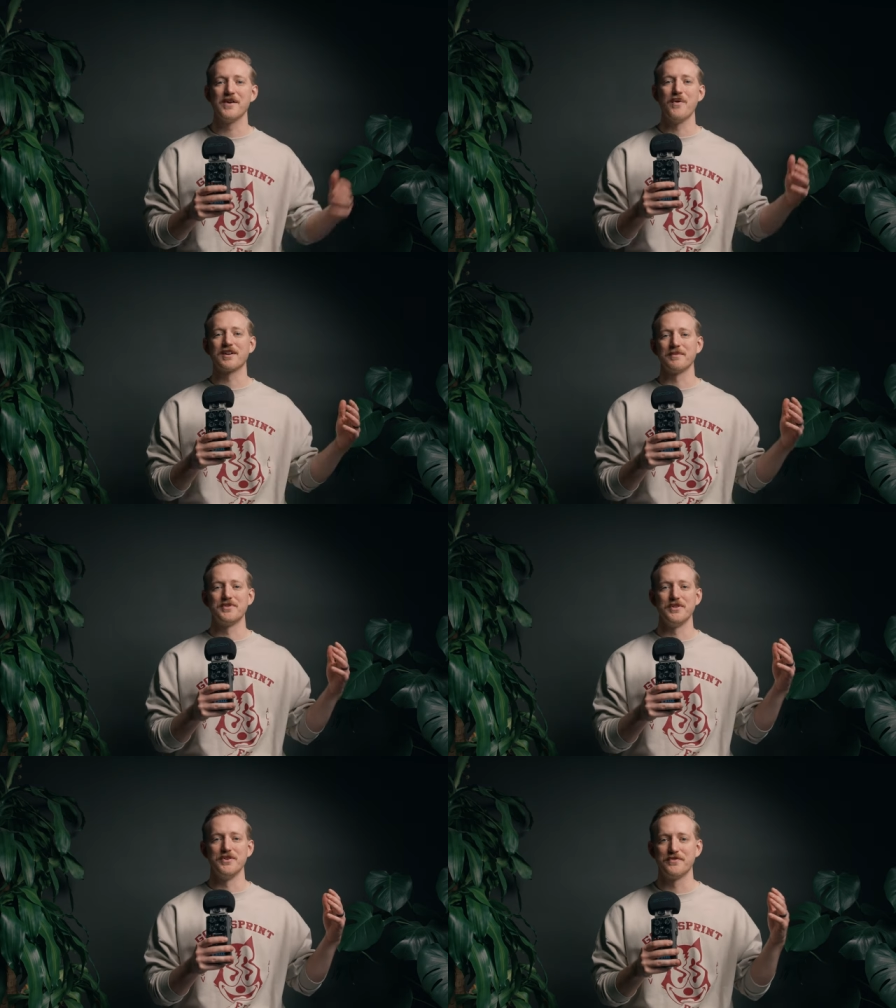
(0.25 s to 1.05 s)
welcome
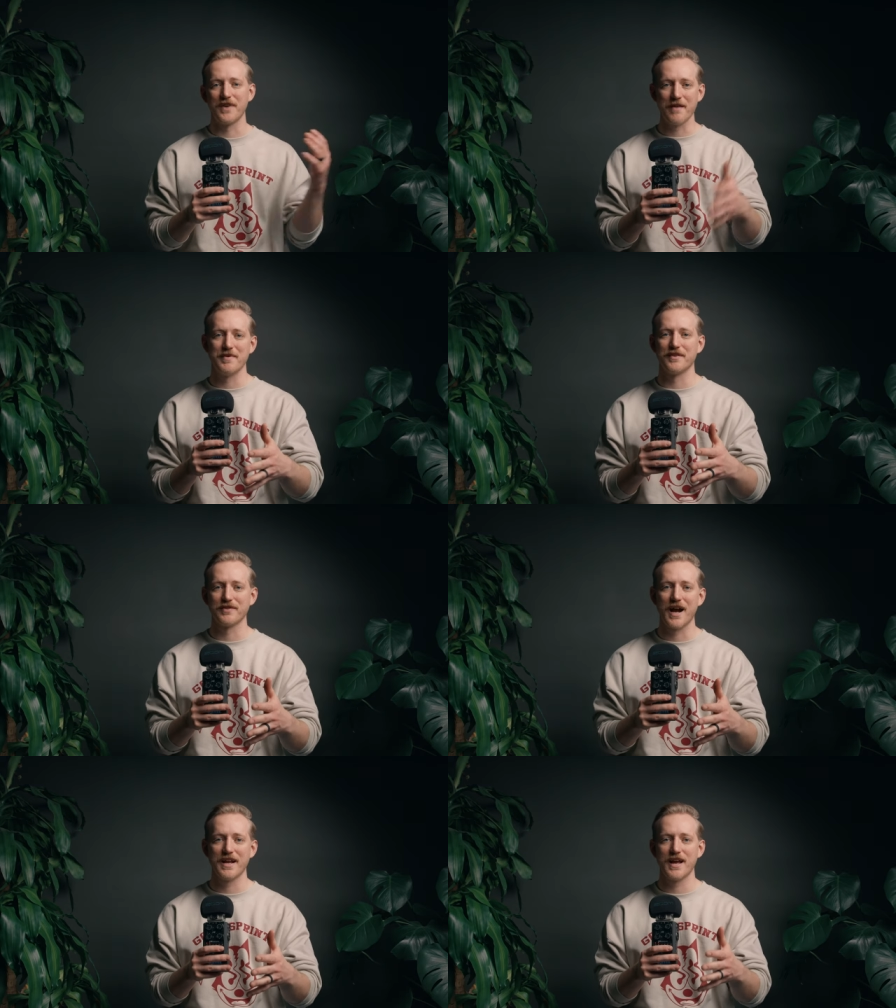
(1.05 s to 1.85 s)
to 5 Minute
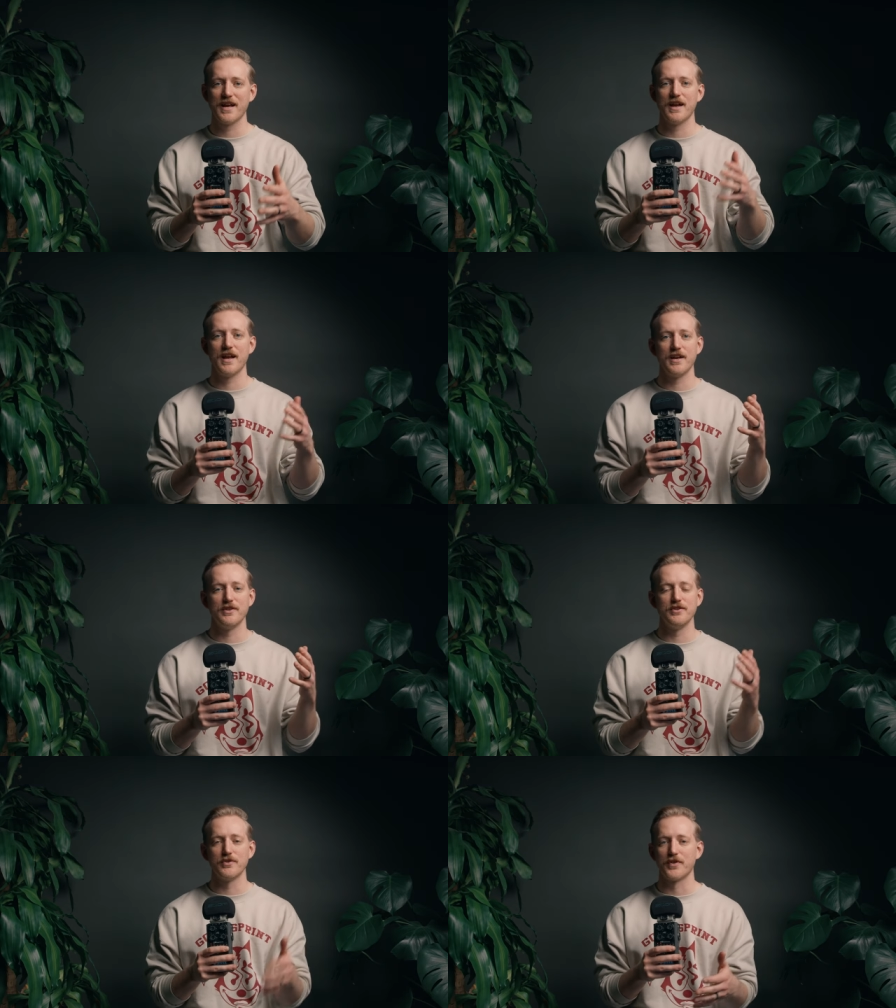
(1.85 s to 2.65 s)
Friday, a
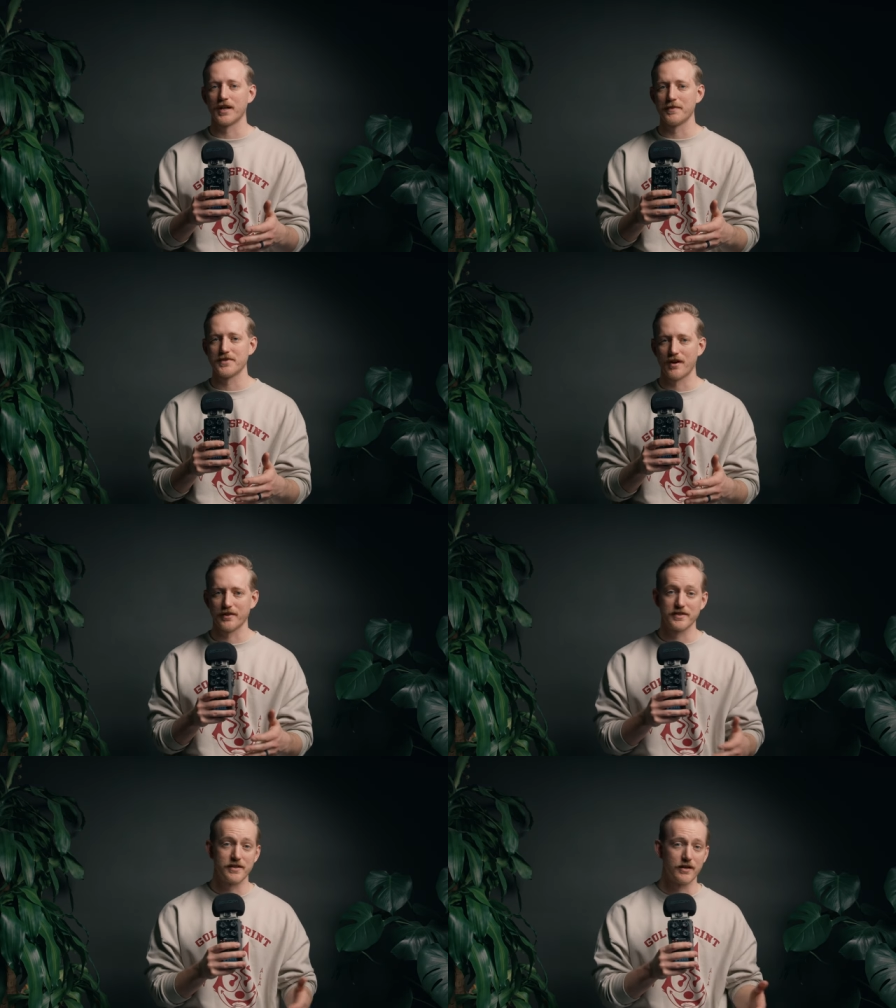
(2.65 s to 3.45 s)
new thing I'm starting
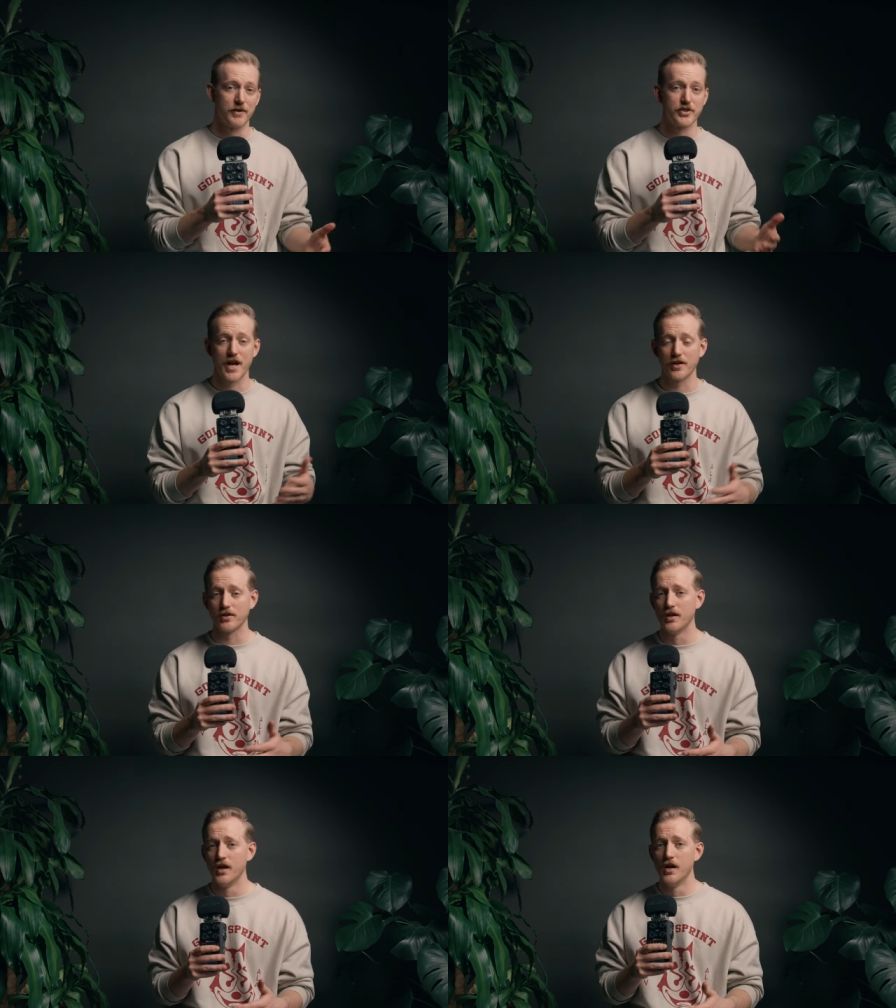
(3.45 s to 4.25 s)
this year on my channel